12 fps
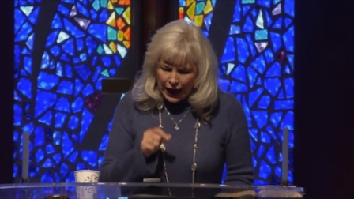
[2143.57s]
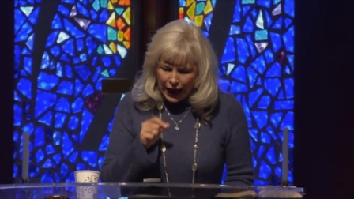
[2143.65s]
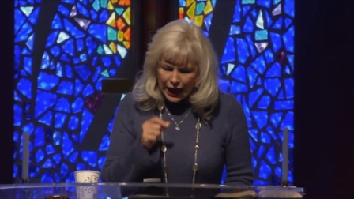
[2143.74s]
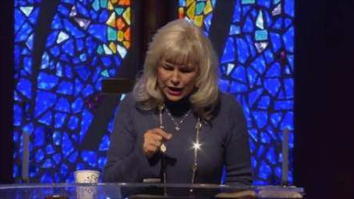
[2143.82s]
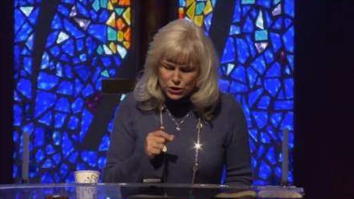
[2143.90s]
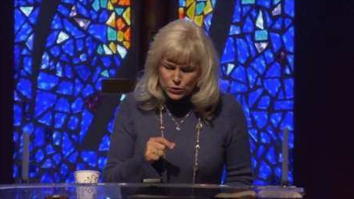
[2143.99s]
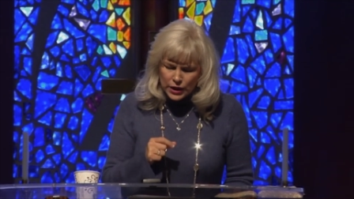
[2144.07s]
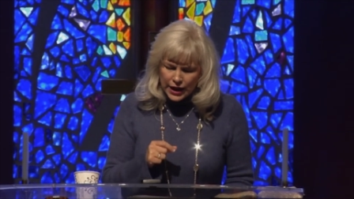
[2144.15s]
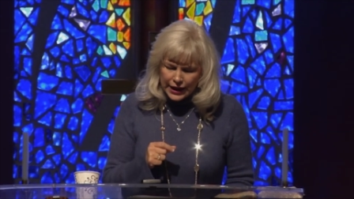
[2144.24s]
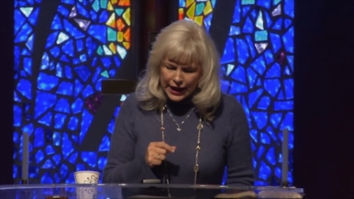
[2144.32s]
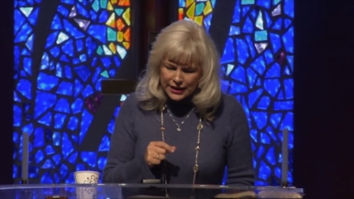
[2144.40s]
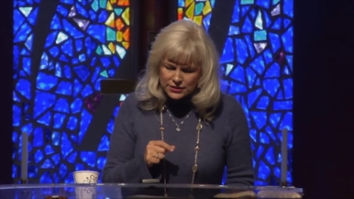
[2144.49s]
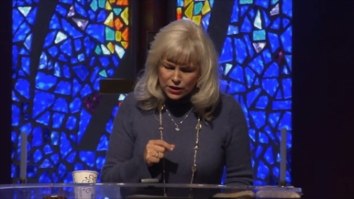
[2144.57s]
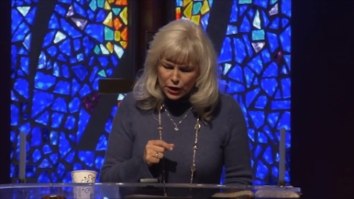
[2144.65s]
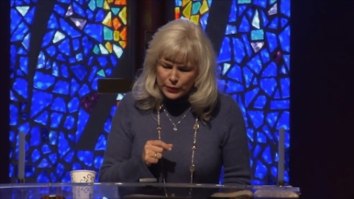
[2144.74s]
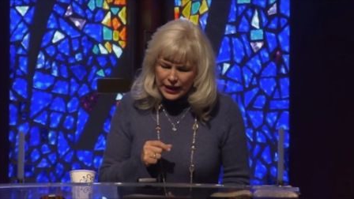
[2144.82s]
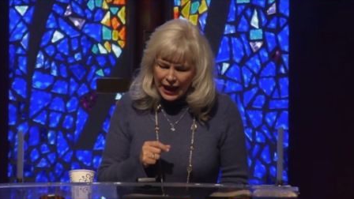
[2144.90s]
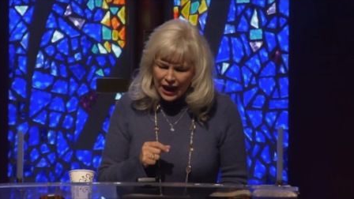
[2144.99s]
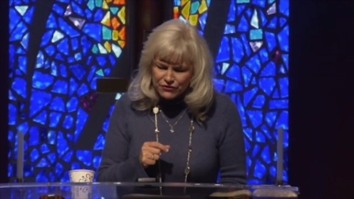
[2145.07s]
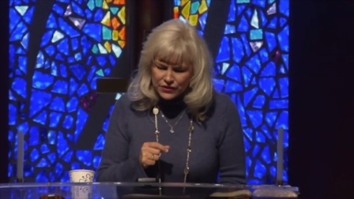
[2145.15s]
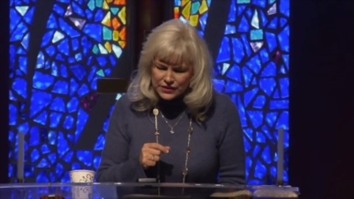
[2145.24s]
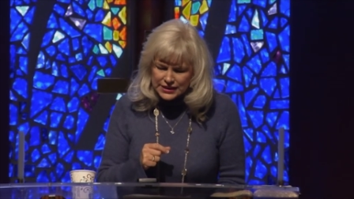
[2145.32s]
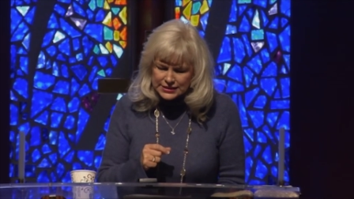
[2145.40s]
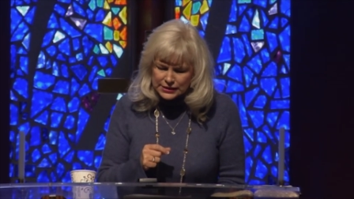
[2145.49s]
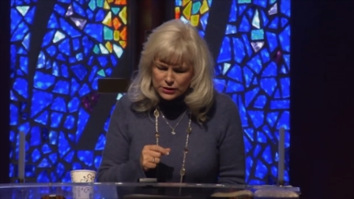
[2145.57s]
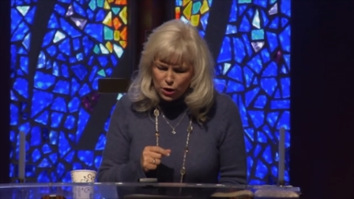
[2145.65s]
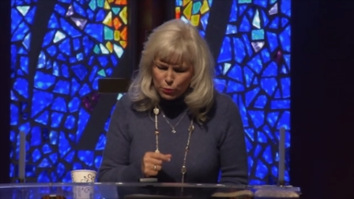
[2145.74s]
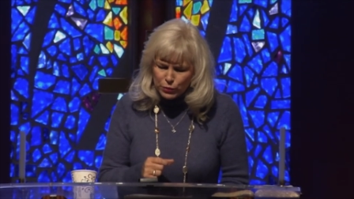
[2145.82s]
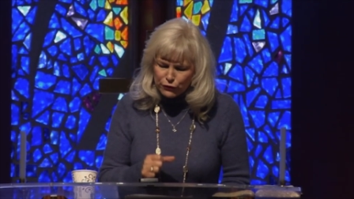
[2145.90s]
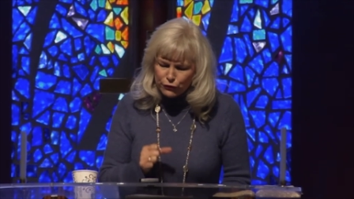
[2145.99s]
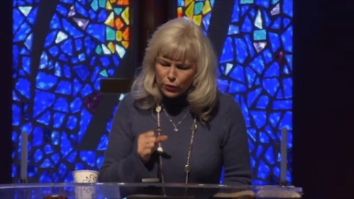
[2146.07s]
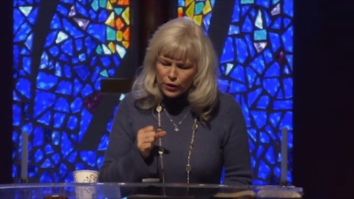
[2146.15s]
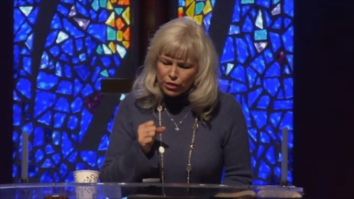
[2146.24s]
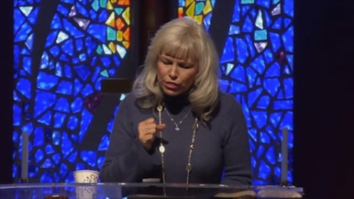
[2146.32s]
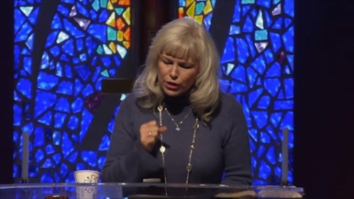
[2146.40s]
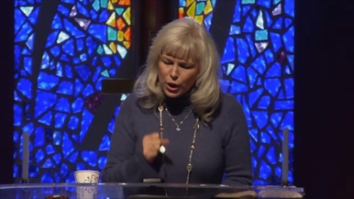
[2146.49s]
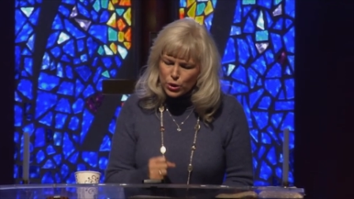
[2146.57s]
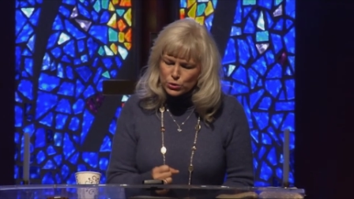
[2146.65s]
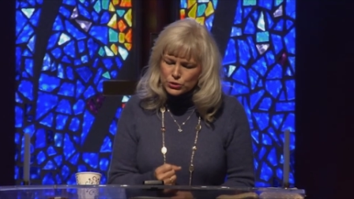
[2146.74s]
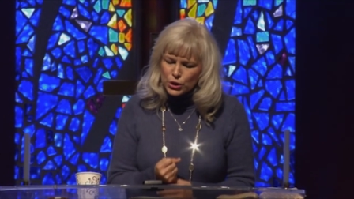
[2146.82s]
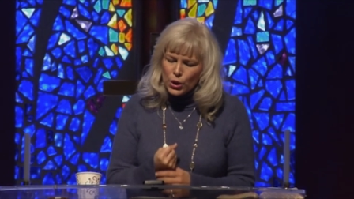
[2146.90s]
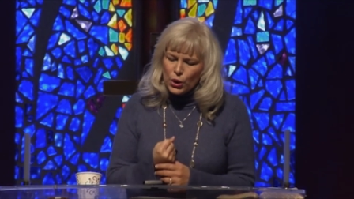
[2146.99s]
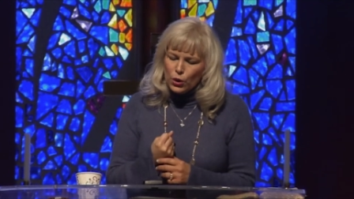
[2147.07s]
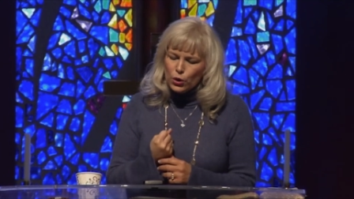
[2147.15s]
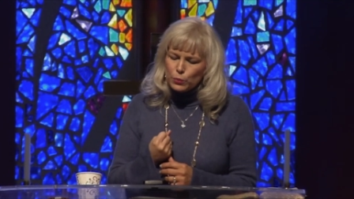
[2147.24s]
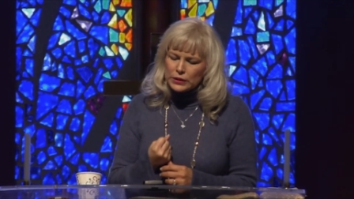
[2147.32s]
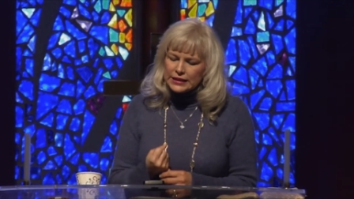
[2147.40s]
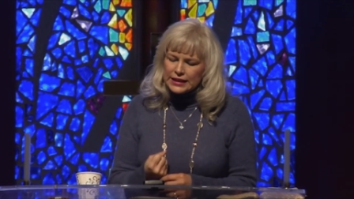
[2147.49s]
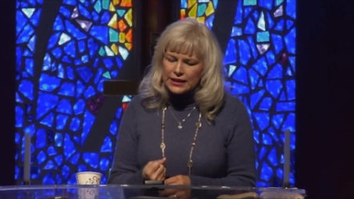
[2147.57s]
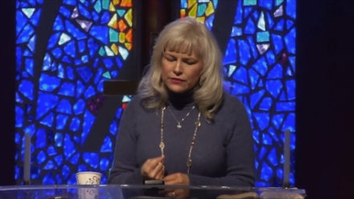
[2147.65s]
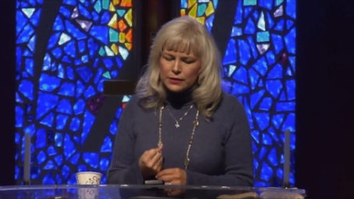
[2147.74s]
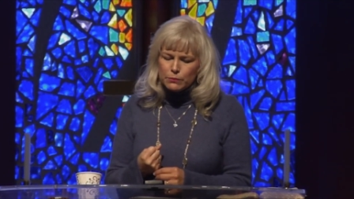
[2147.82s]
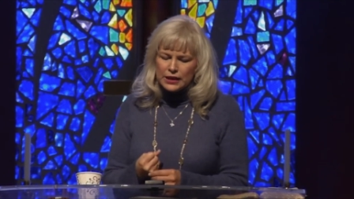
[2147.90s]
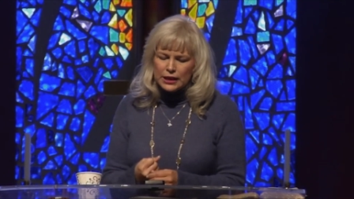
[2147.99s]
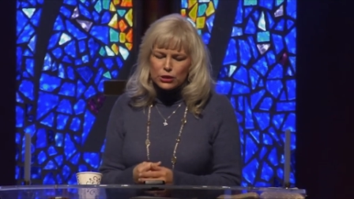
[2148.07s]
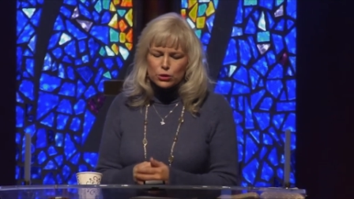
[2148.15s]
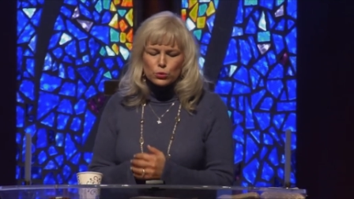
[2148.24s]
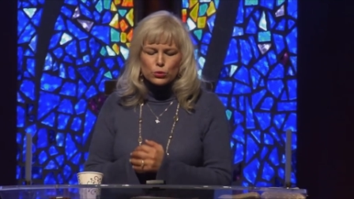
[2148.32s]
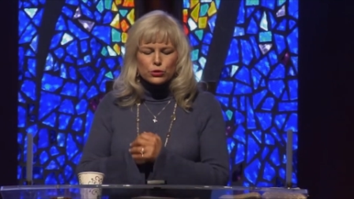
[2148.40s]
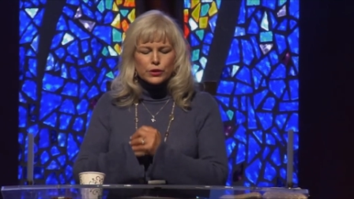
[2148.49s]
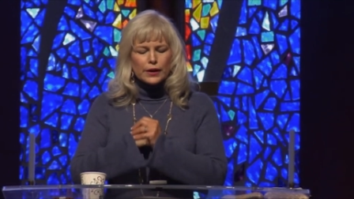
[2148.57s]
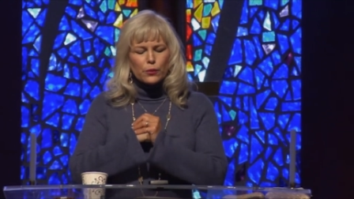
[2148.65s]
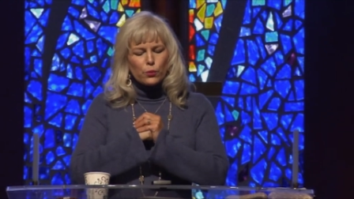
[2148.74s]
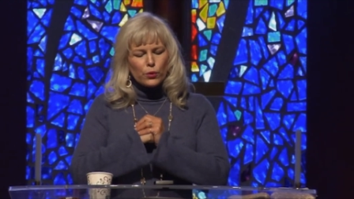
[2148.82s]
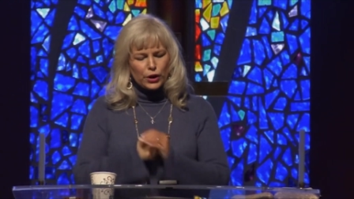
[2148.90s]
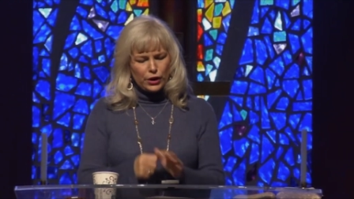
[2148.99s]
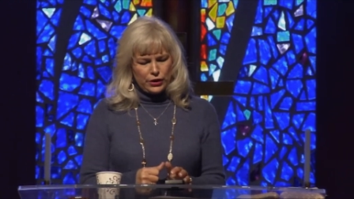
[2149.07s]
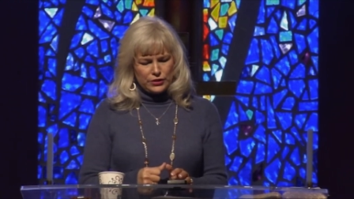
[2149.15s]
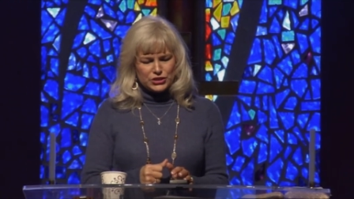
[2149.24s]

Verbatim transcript: I do not ask on behalf of these alone, but for those who believe in me through their word.